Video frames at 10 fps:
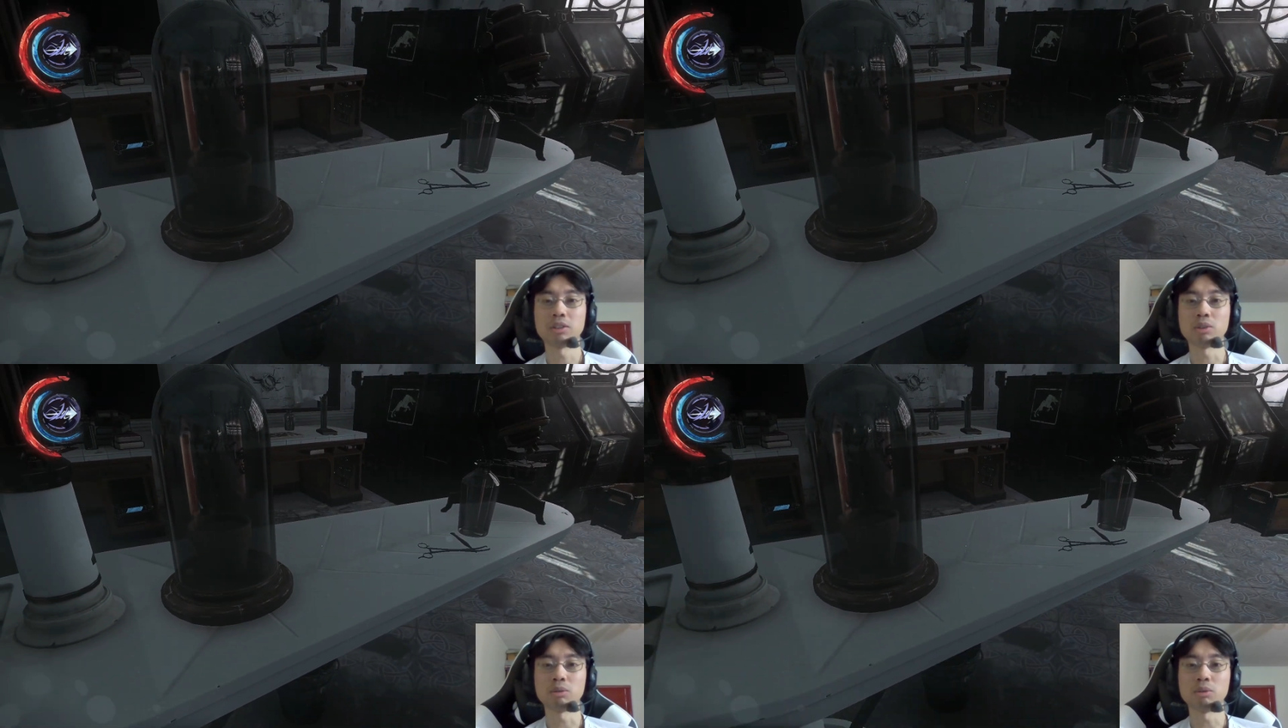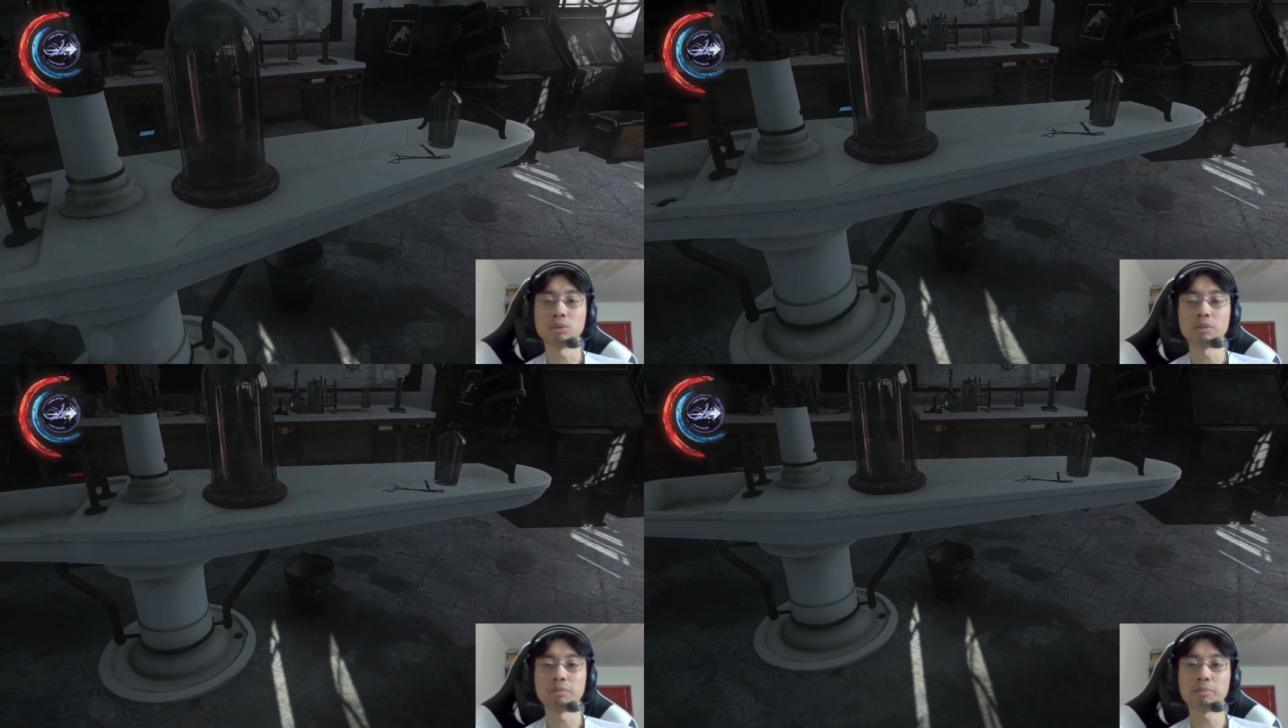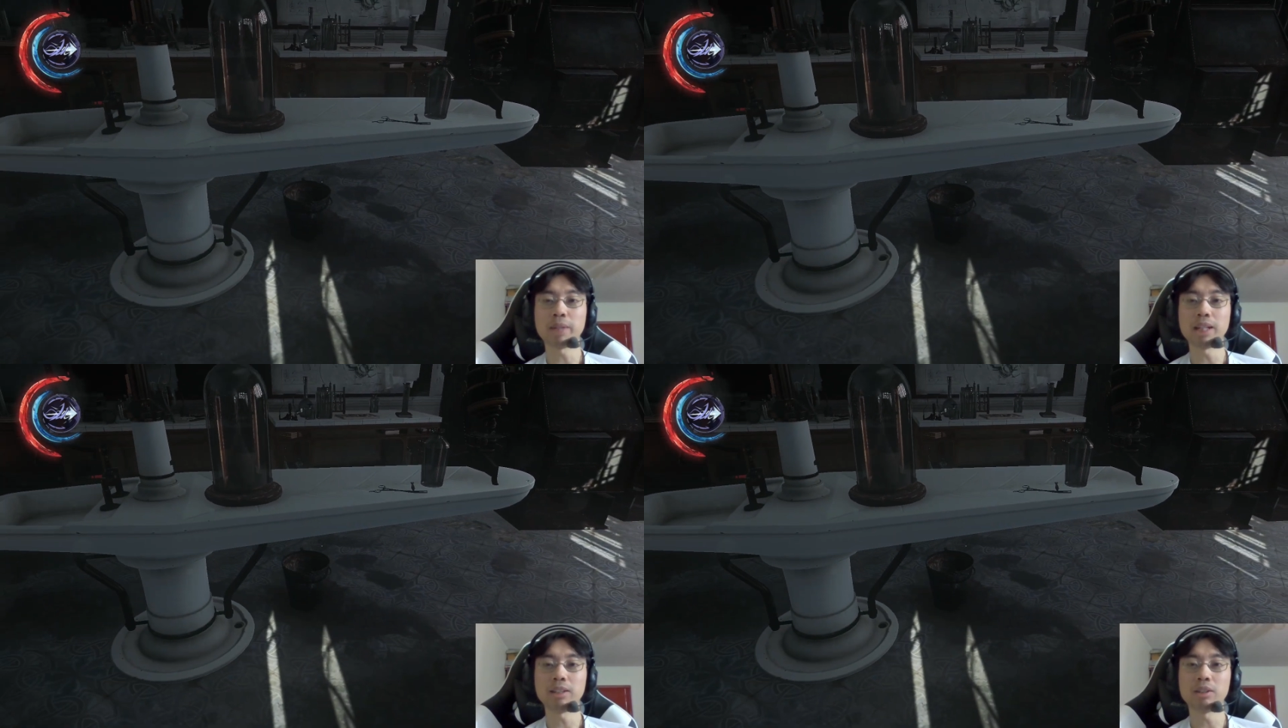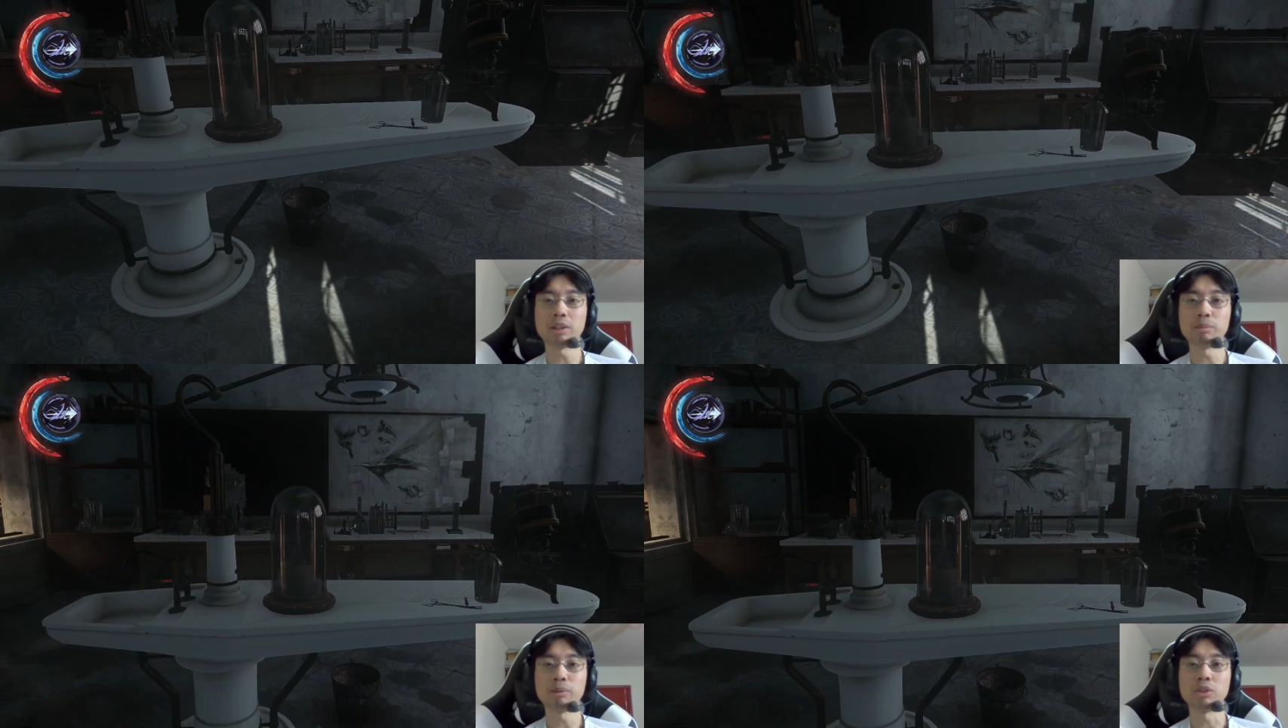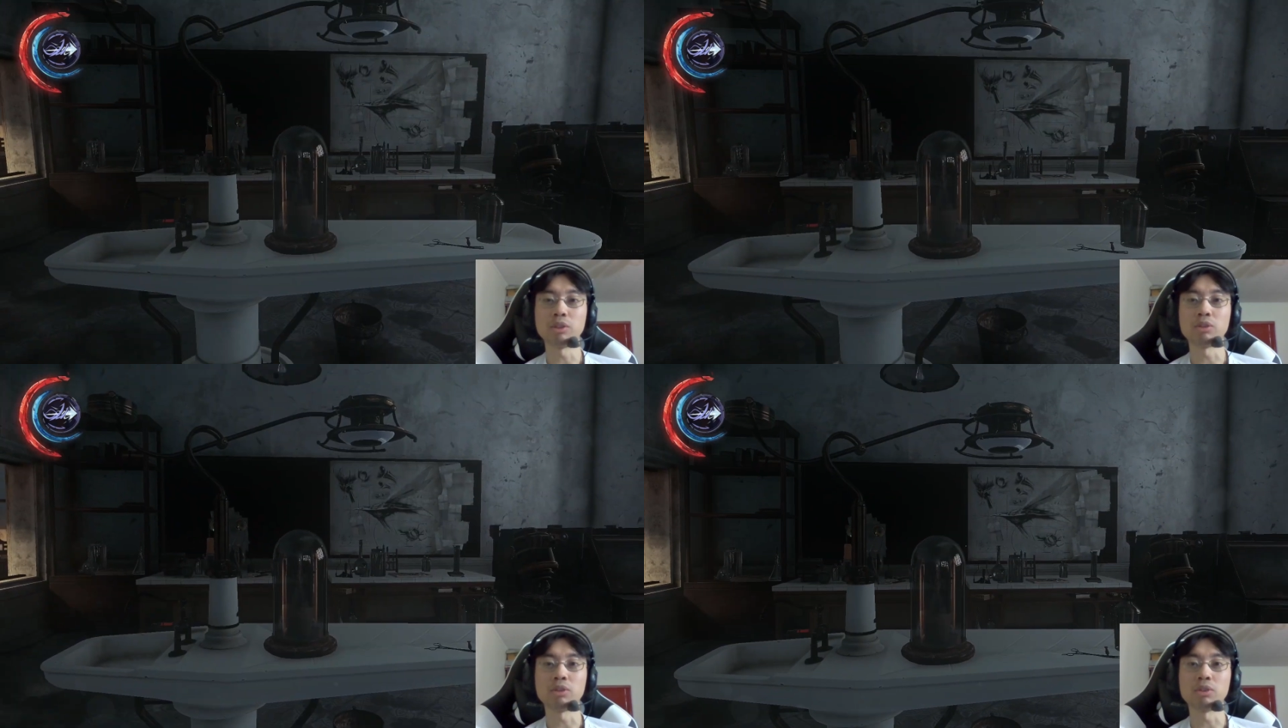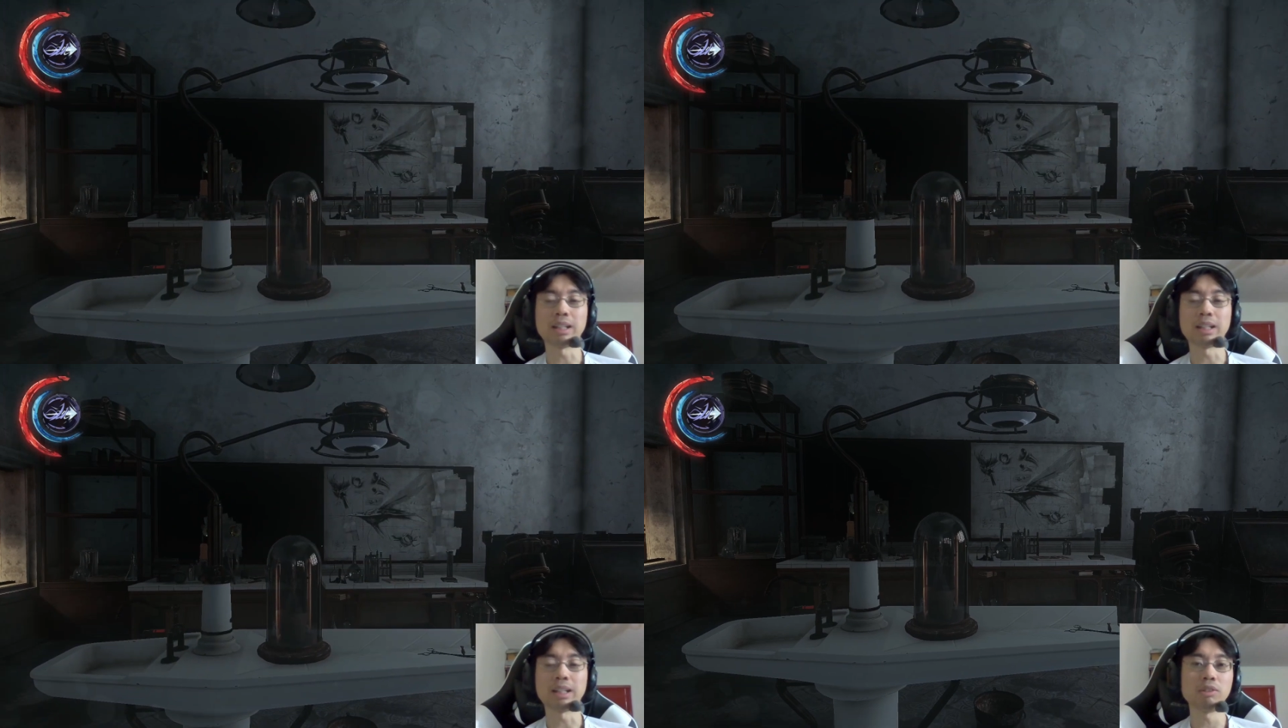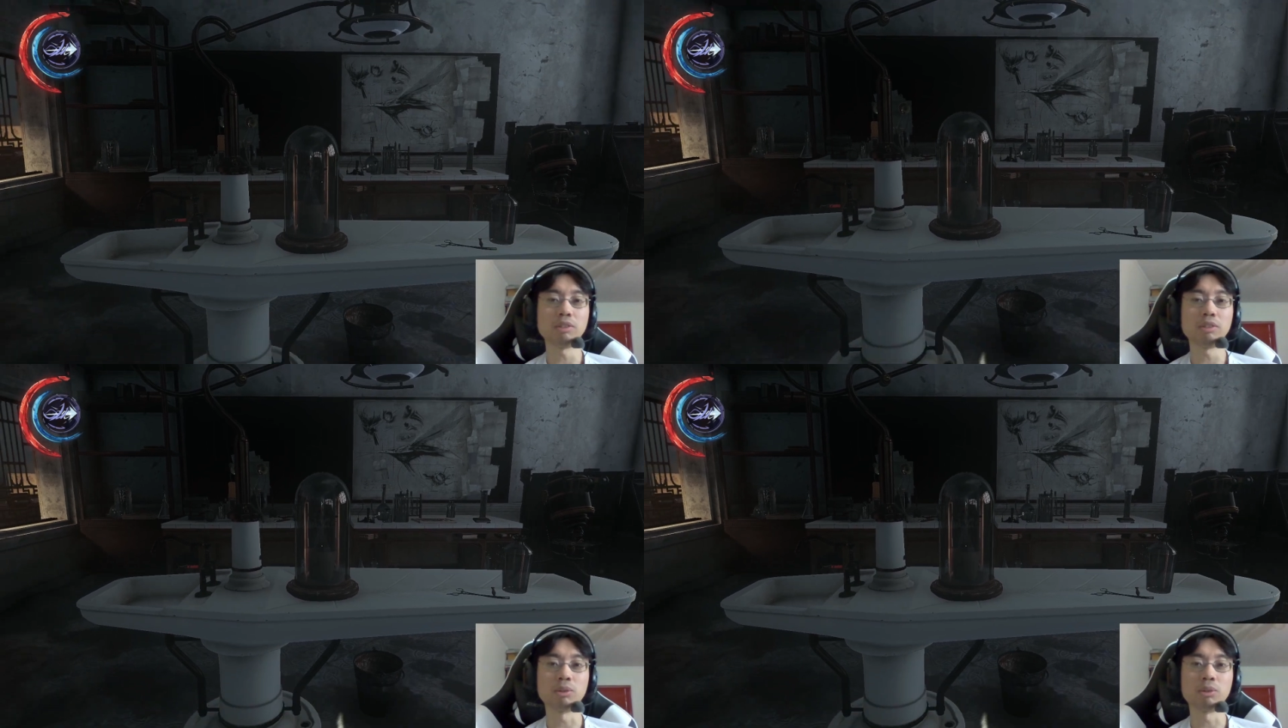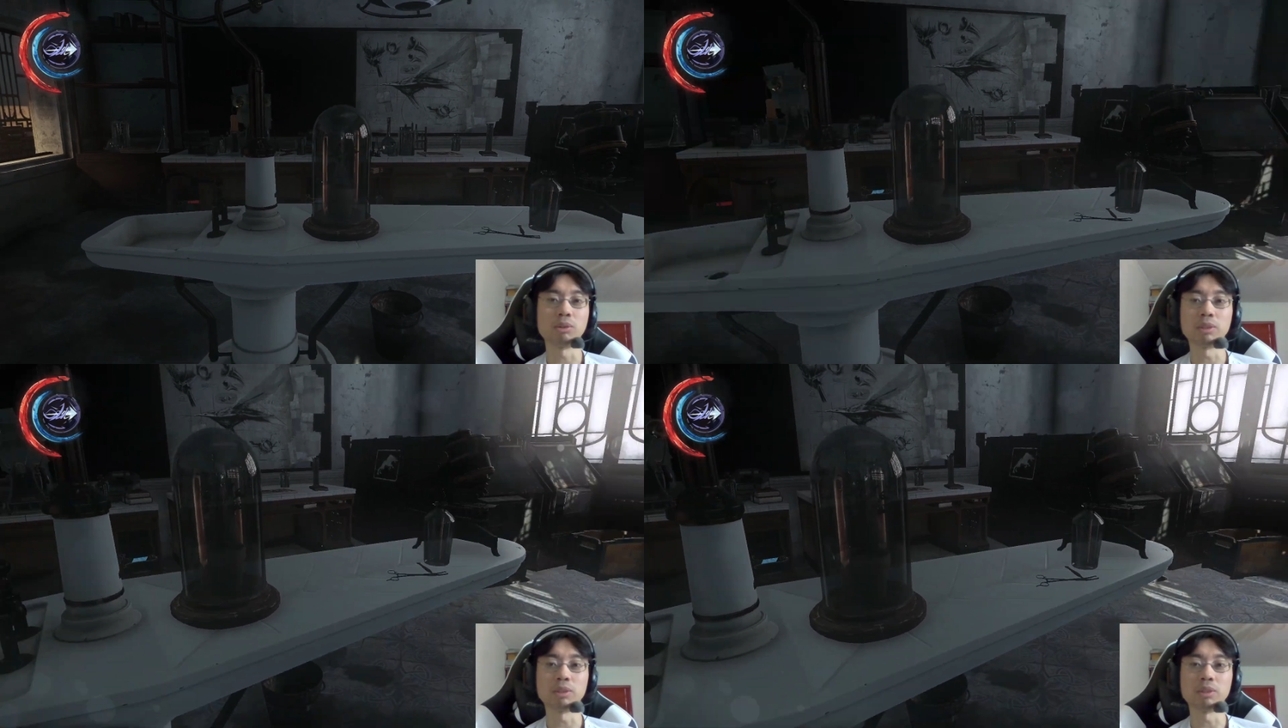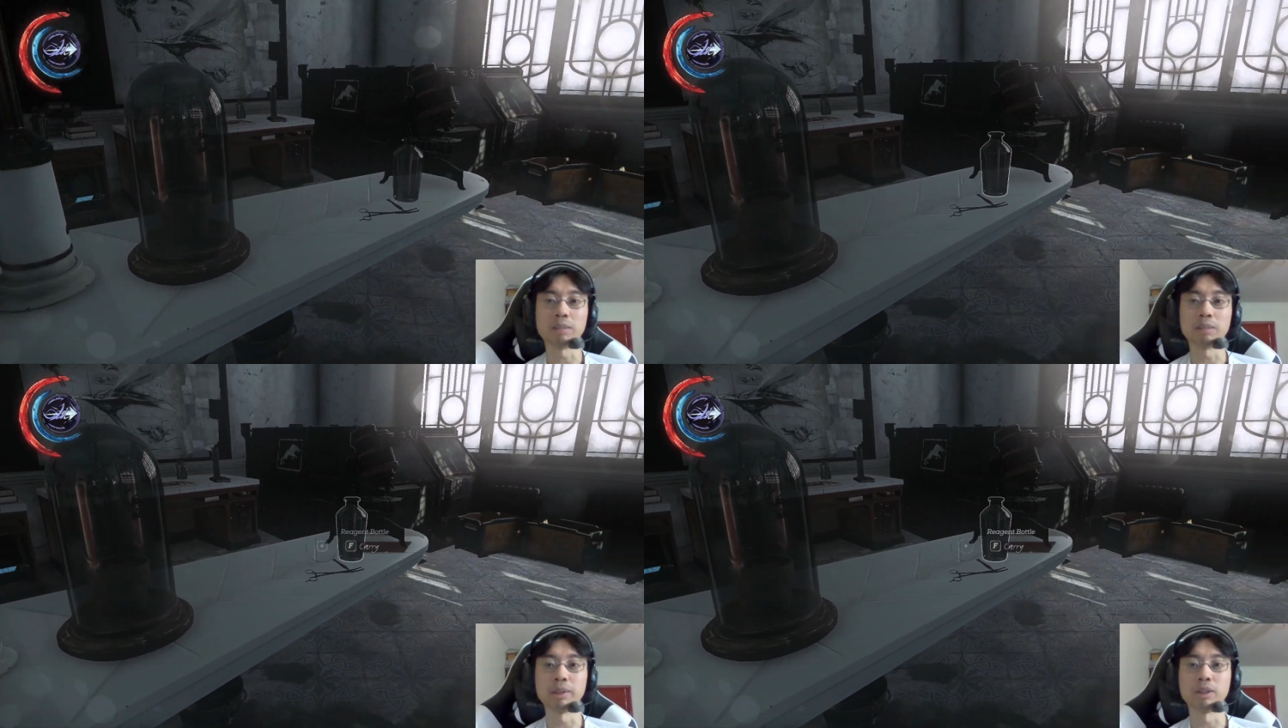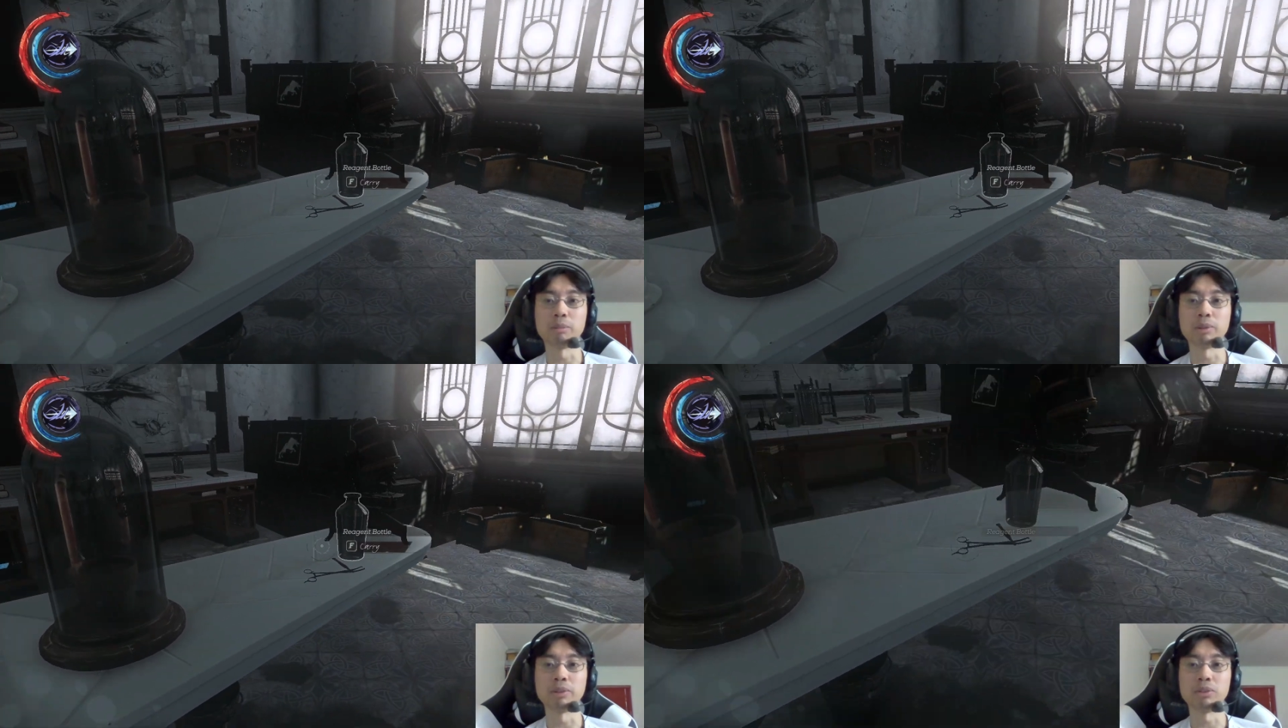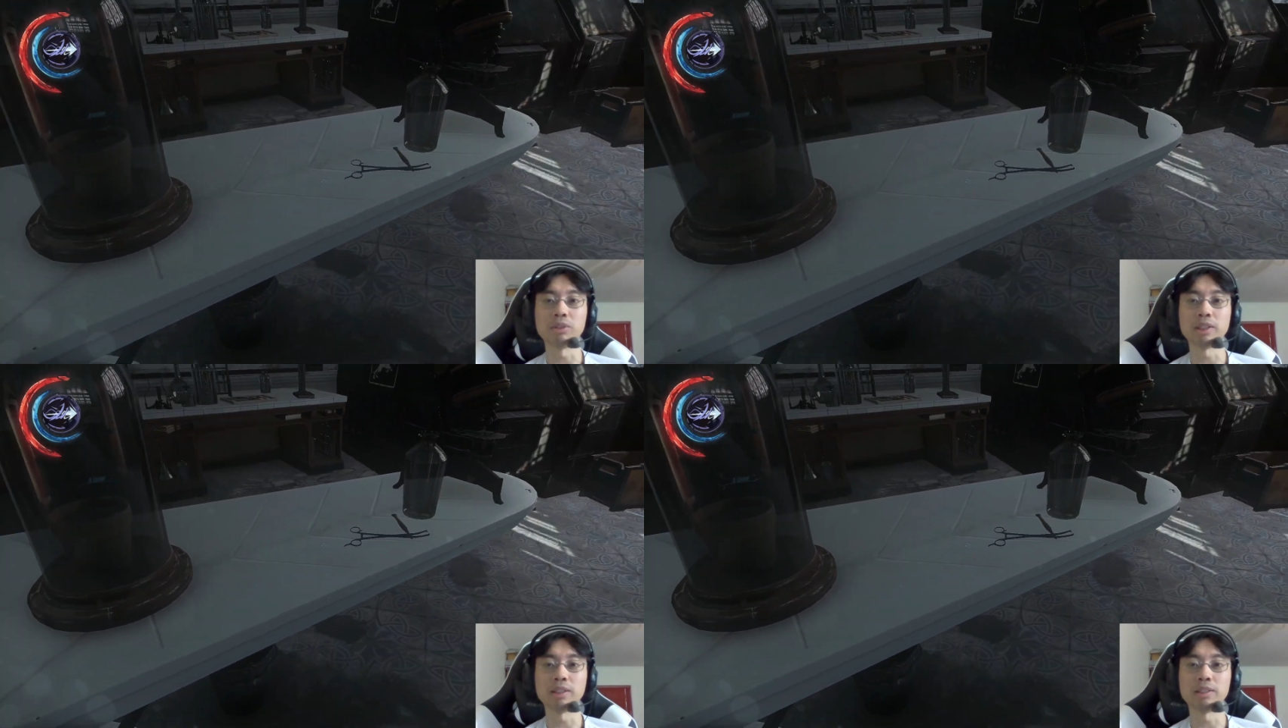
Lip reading: do minor operations. I don't know if you would do like big operations like